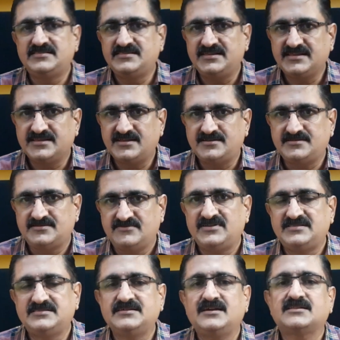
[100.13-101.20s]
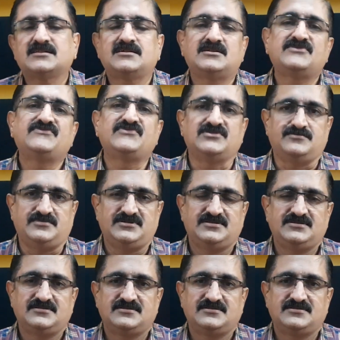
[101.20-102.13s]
they are confirmed